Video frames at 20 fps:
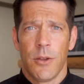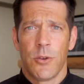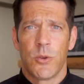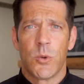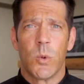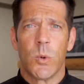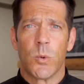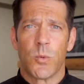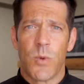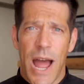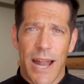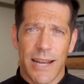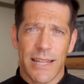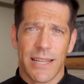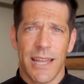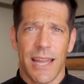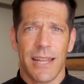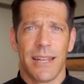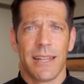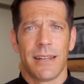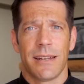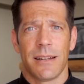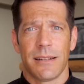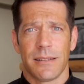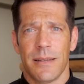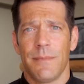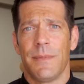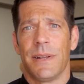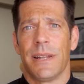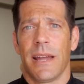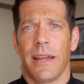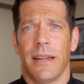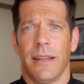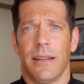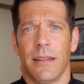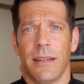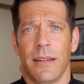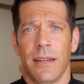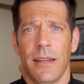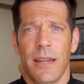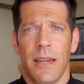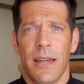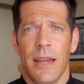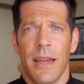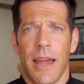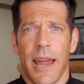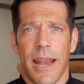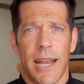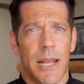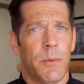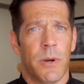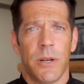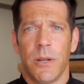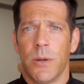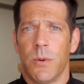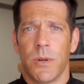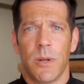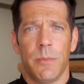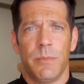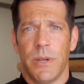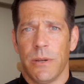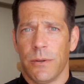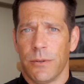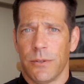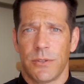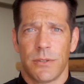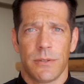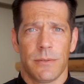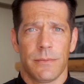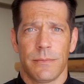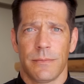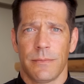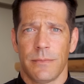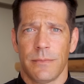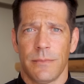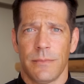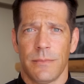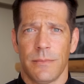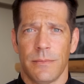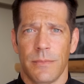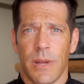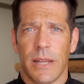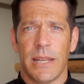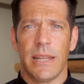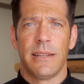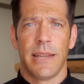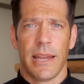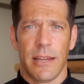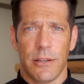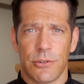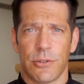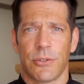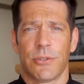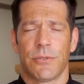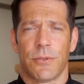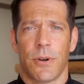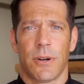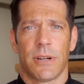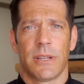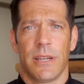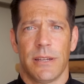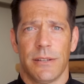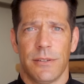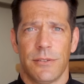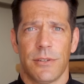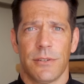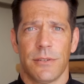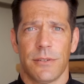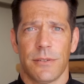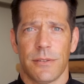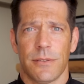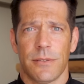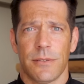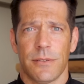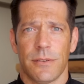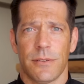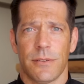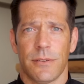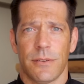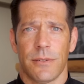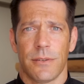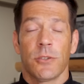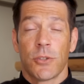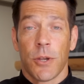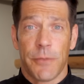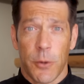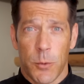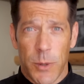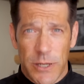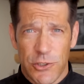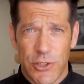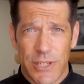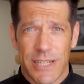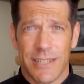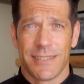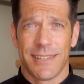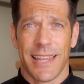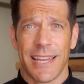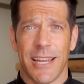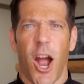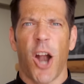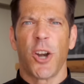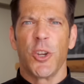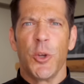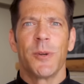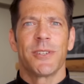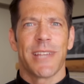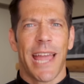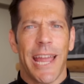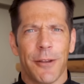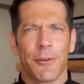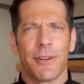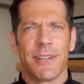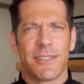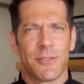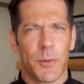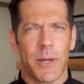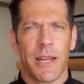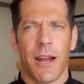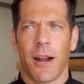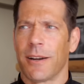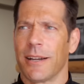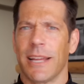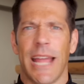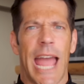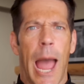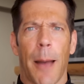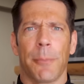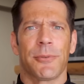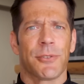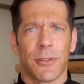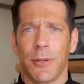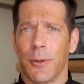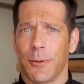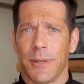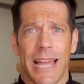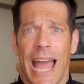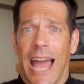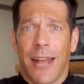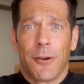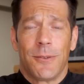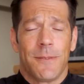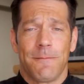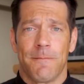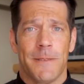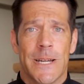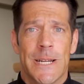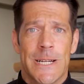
to eradicate and eliminate anyone who would abuse, any dangers for our kids. So if the question is like, are you as angry as we are? Absolutely, I don't,